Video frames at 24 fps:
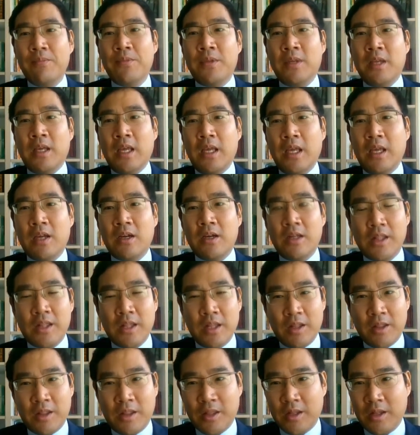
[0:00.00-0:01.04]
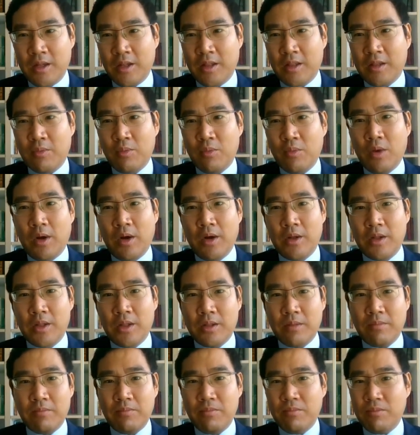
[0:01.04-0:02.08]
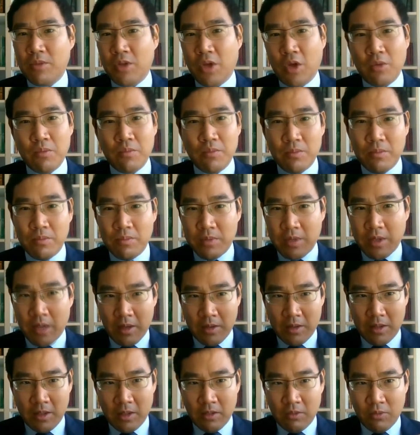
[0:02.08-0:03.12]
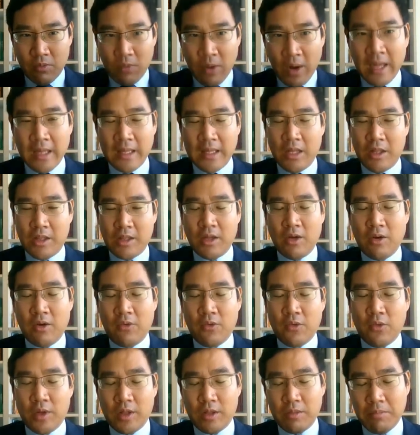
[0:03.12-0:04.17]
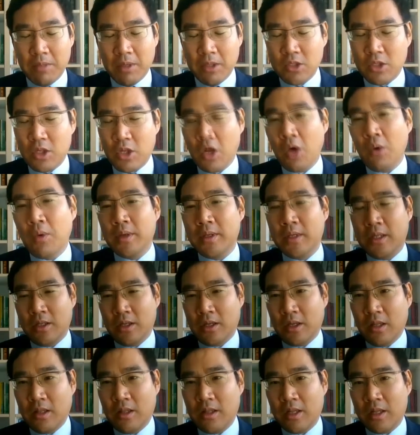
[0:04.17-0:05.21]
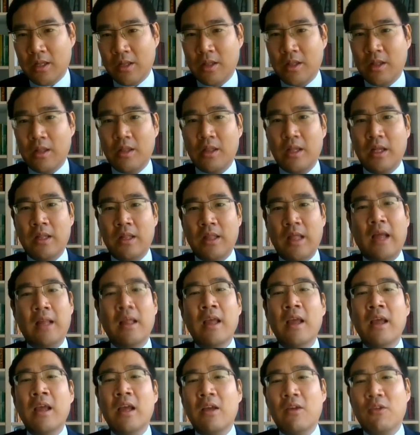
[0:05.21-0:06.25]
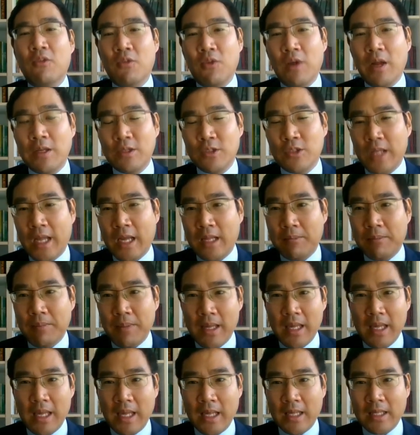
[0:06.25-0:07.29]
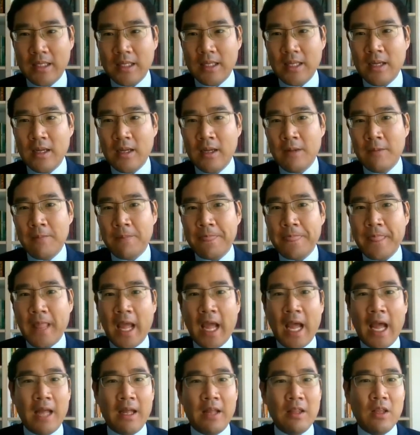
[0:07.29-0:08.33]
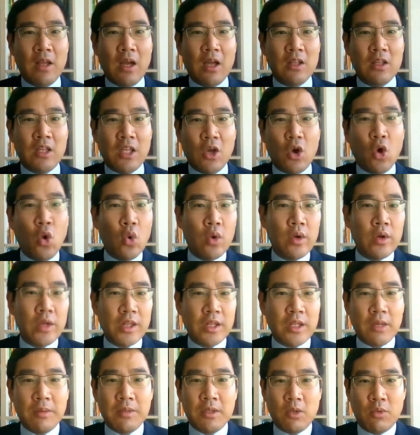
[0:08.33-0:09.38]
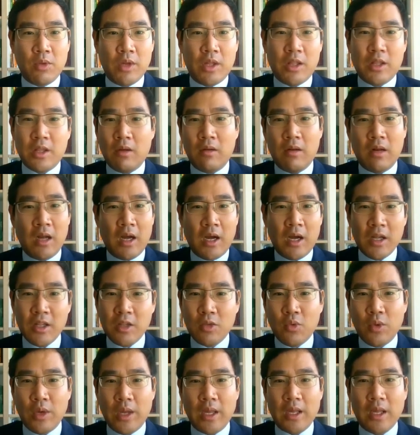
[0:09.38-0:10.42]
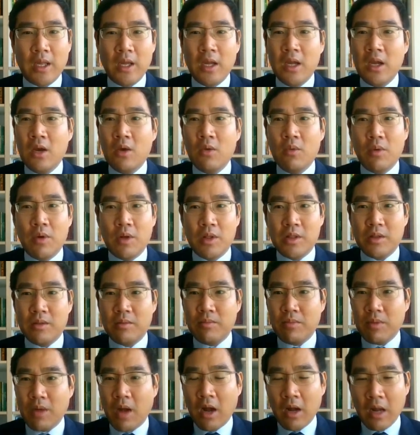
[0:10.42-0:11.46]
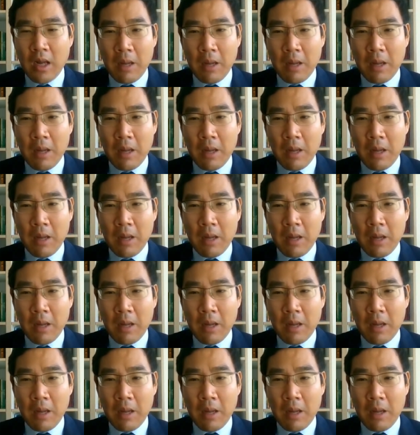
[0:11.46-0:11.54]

the consensus was, you know, the, the rate itself was much lower than the consensus and that inflation had peaked. And the August number that we saw last week was a